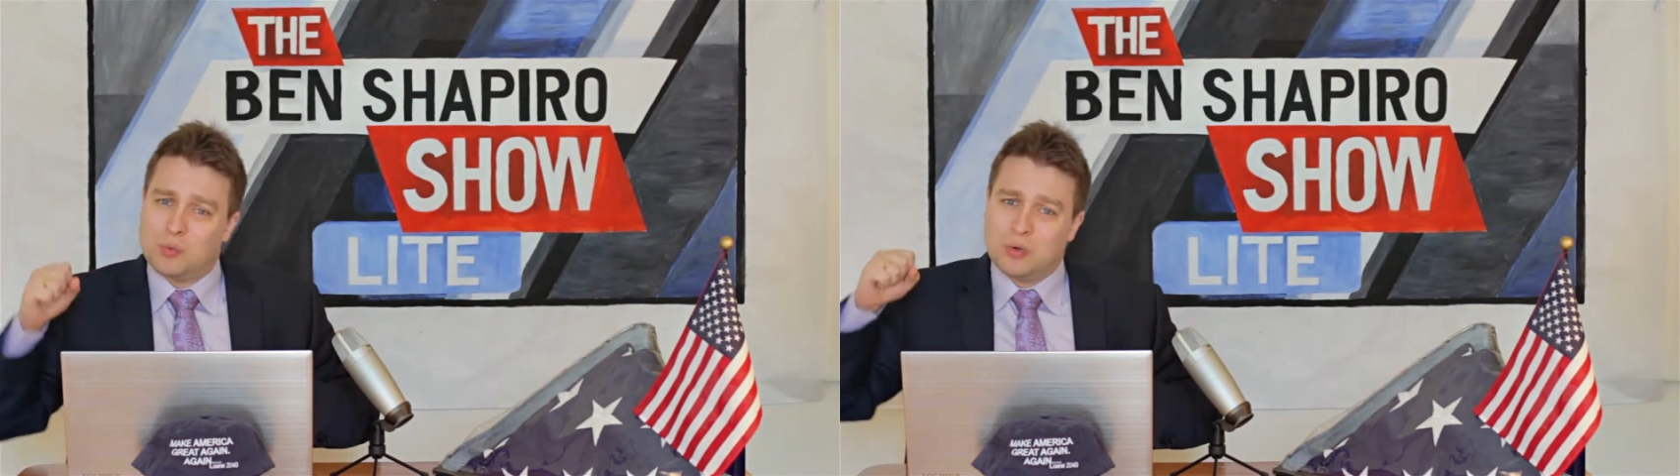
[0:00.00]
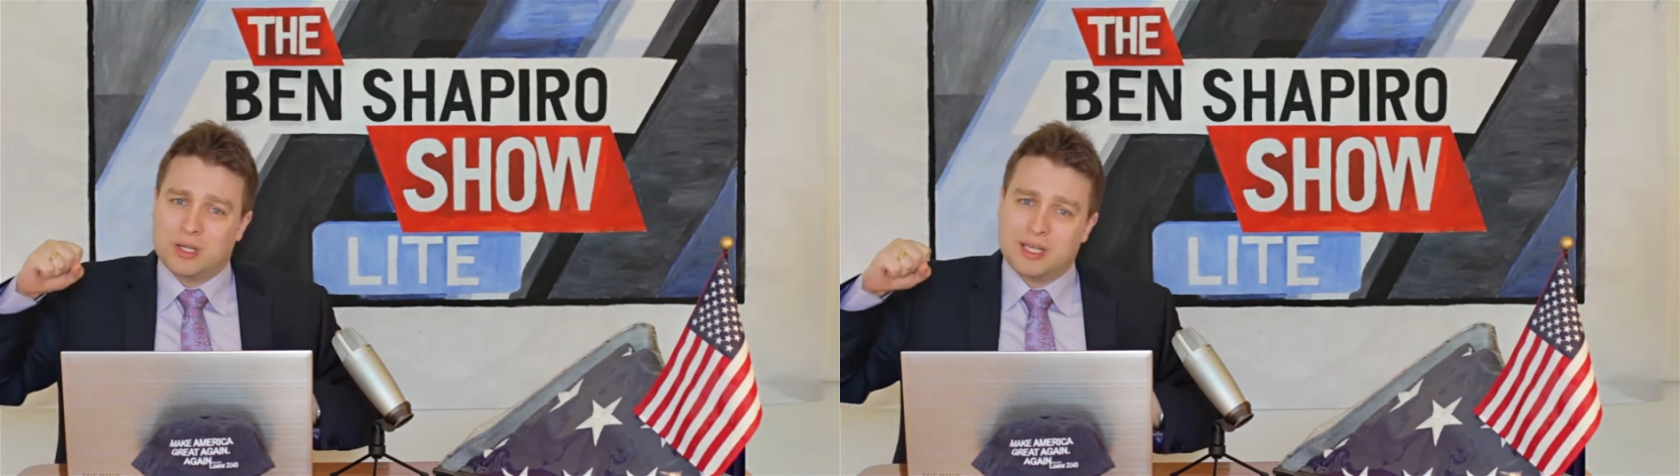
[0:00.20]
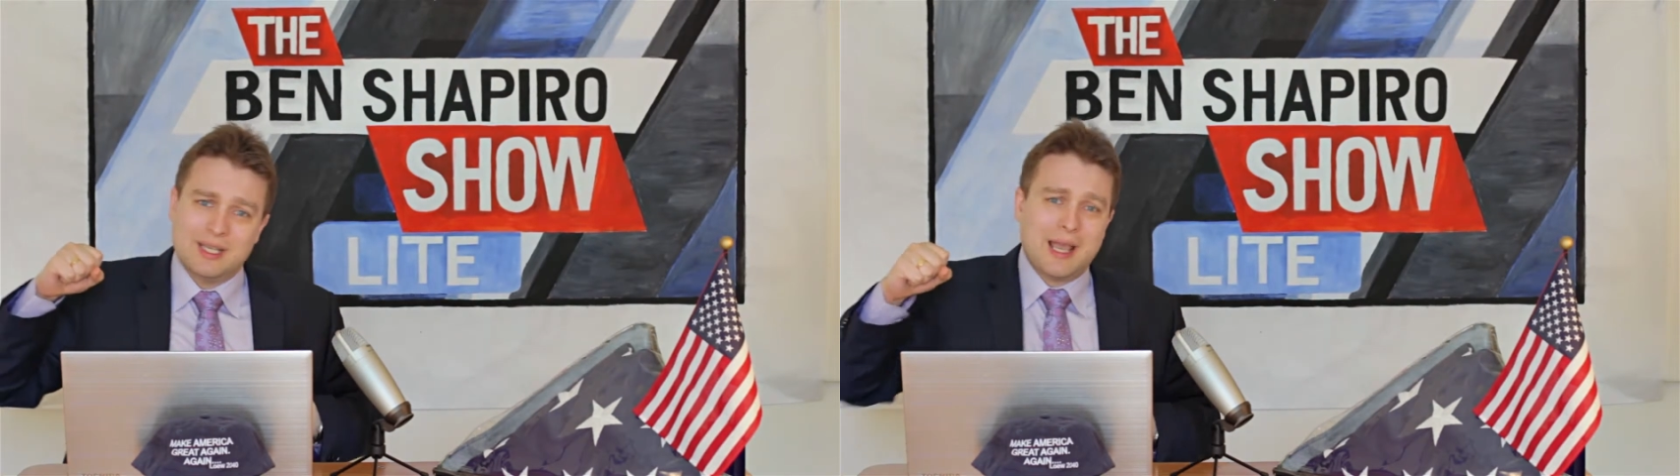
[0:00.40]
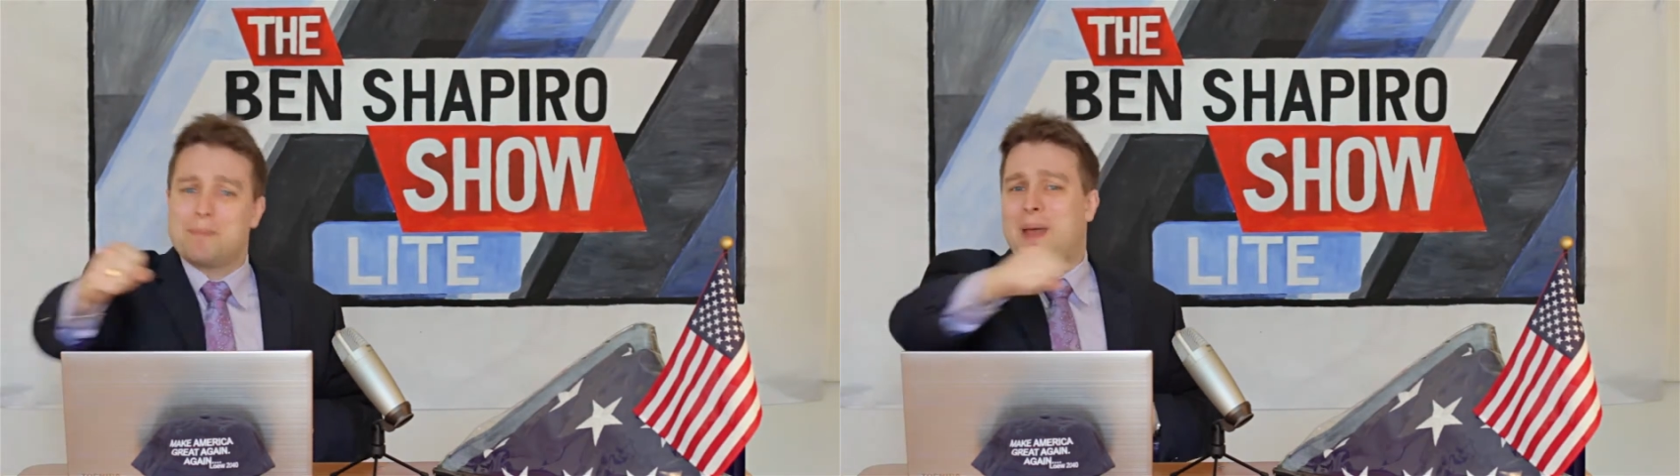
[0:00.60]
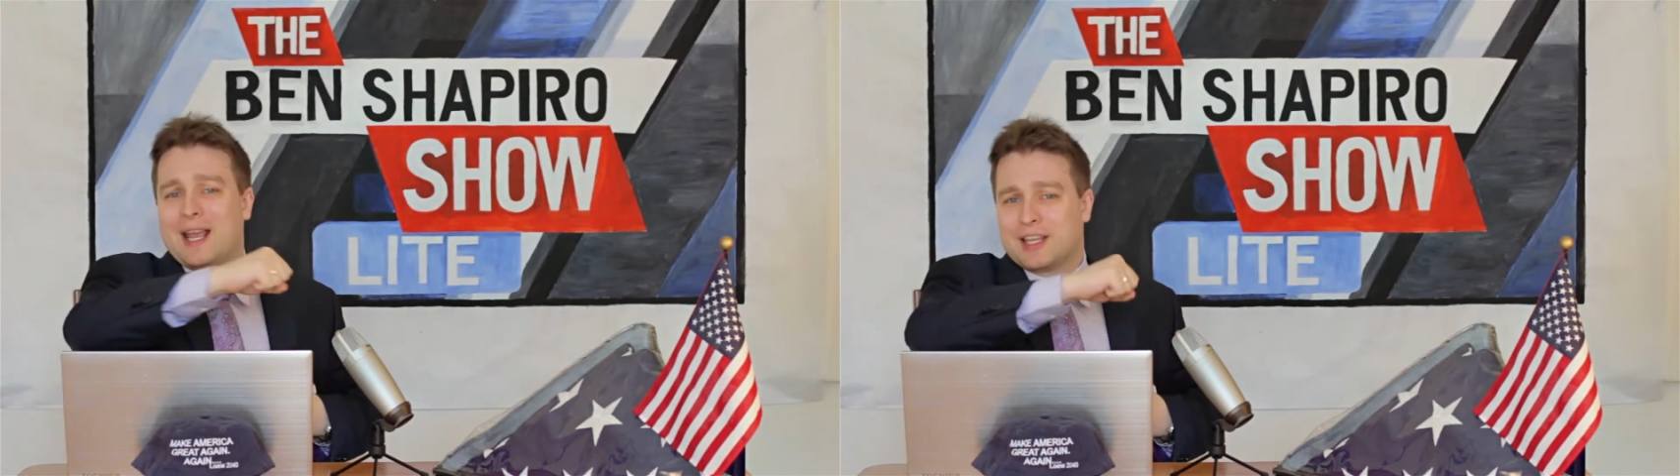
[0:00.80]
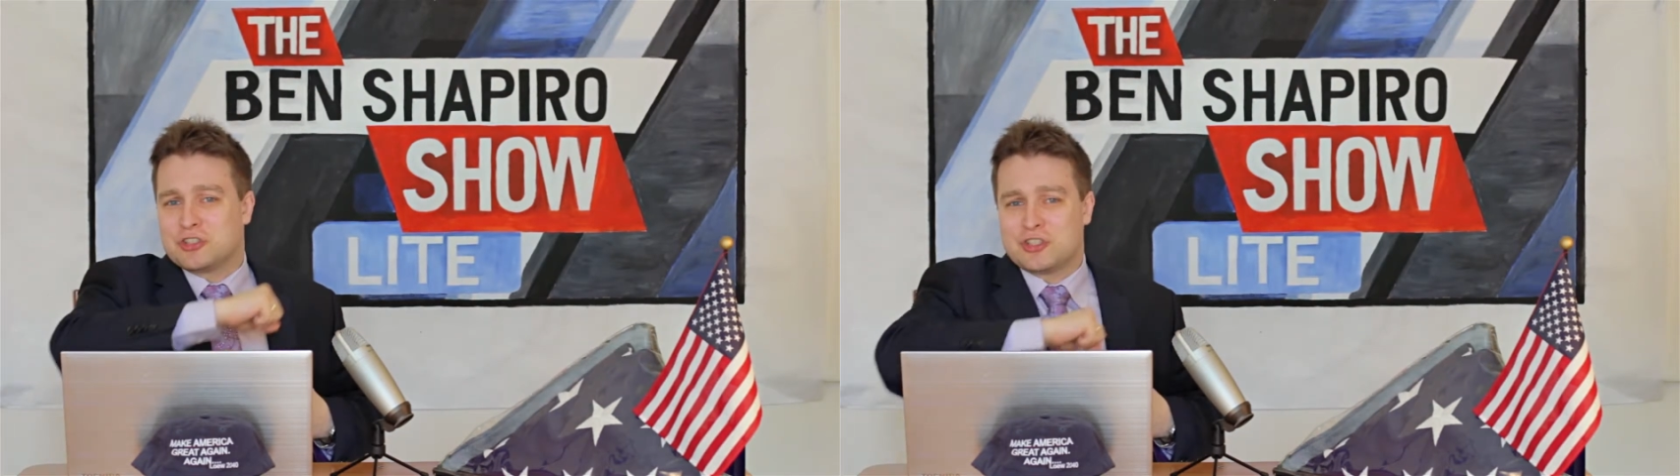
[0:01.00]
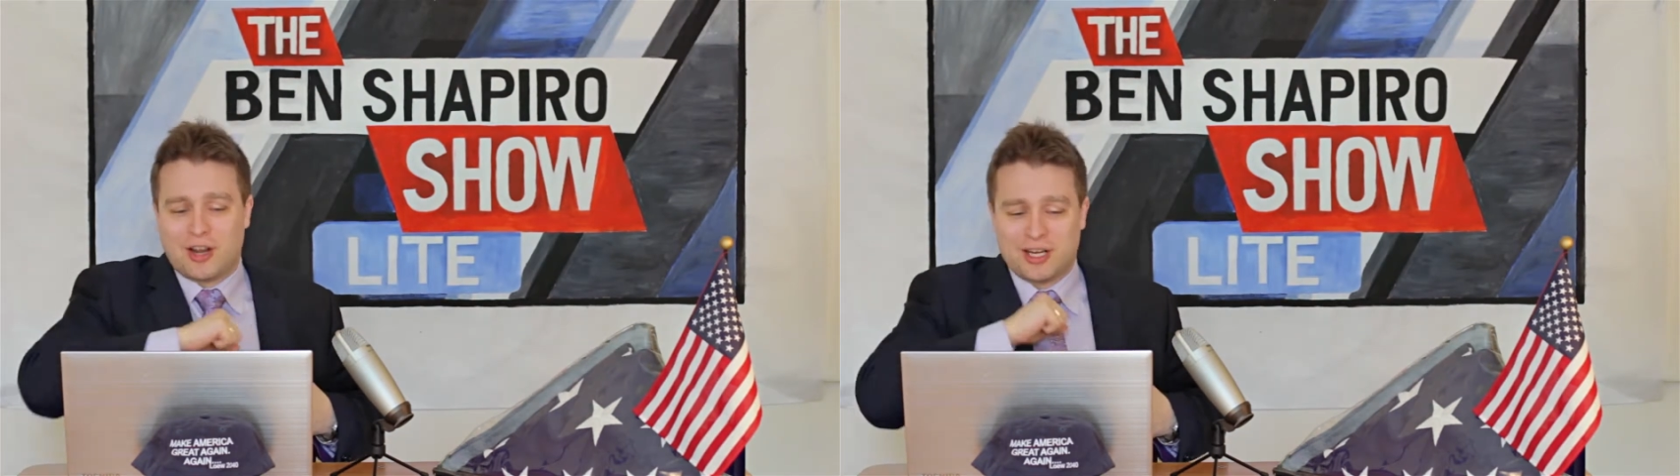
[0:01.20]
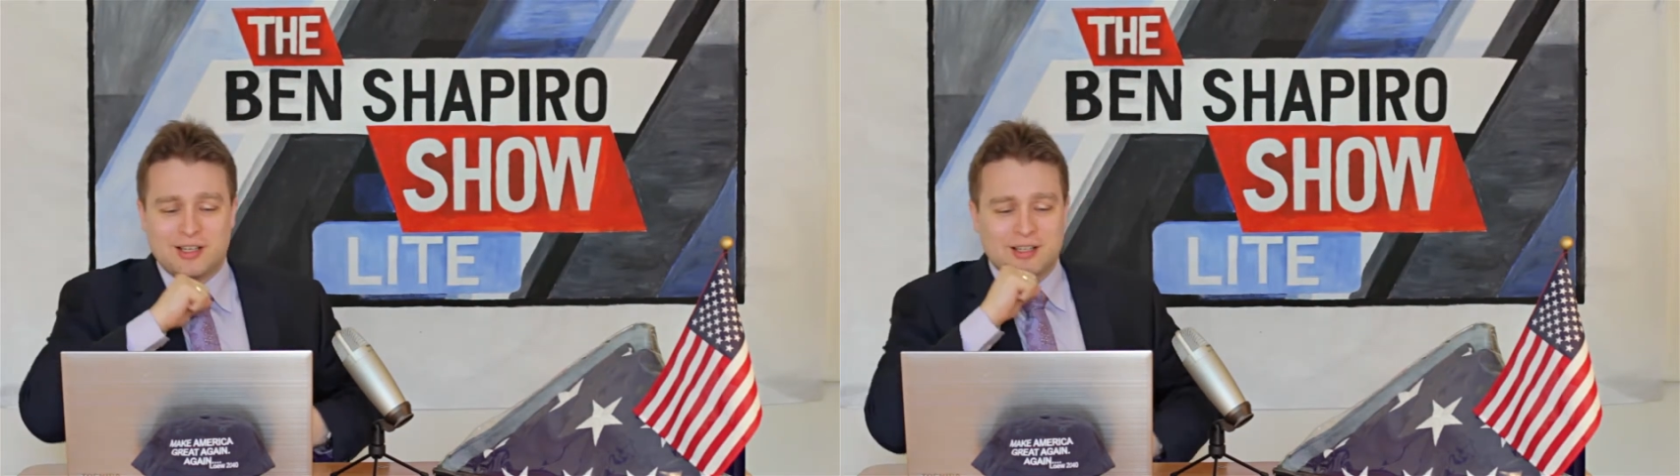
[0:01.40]
we'll get back at
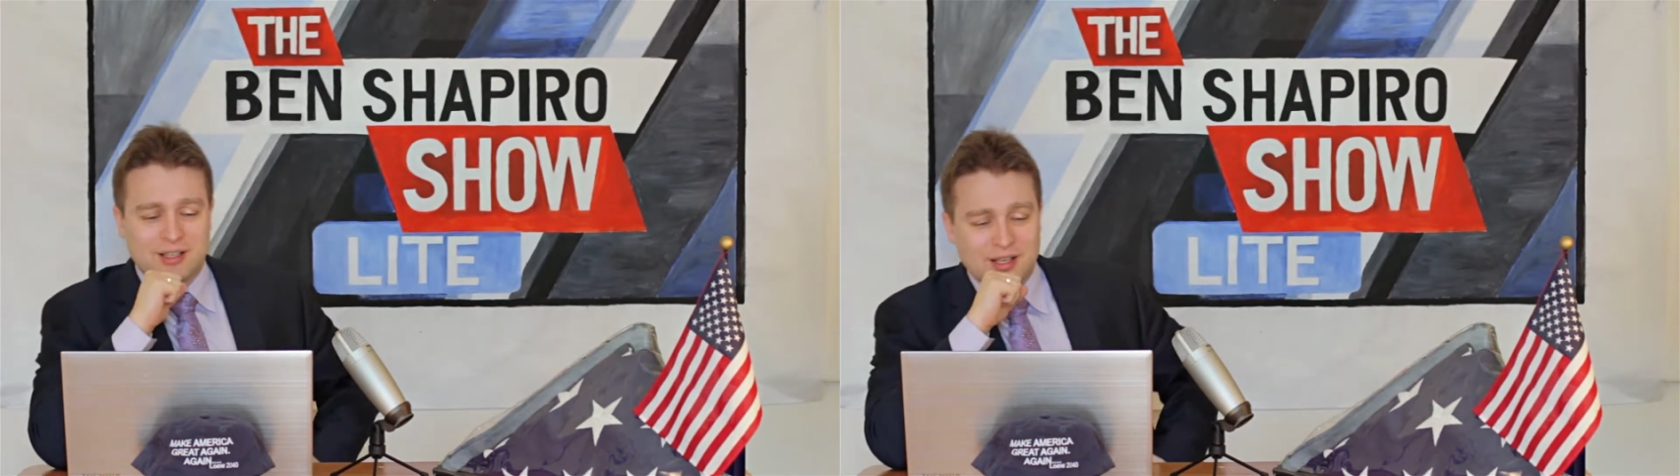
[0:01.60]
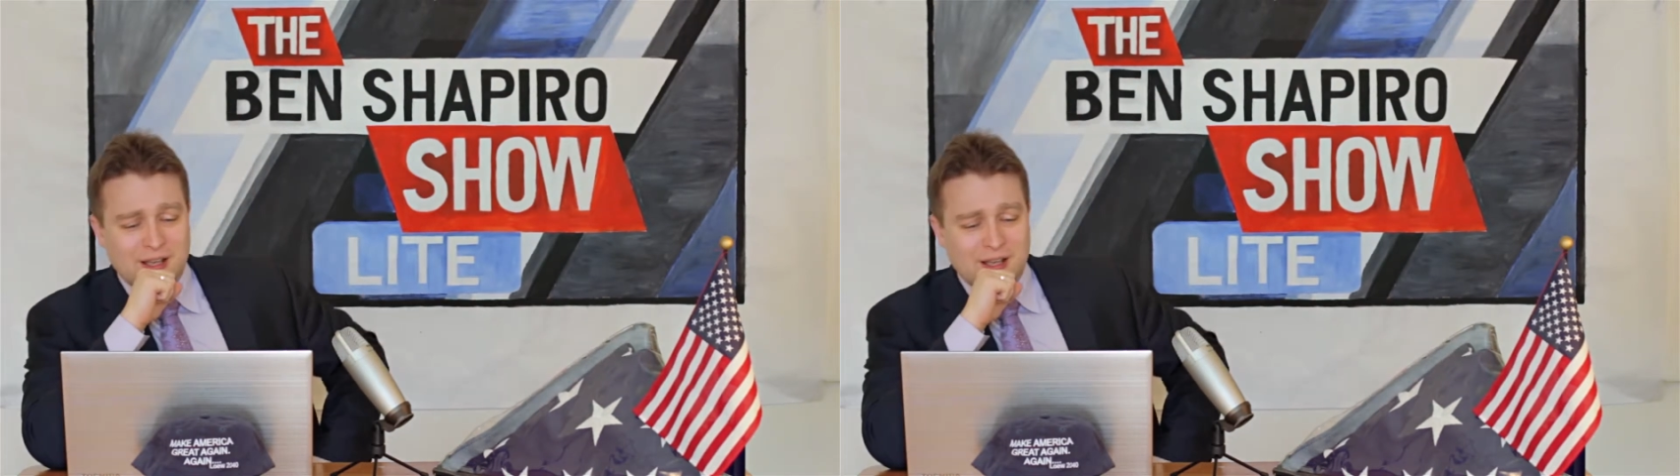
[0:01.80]
China,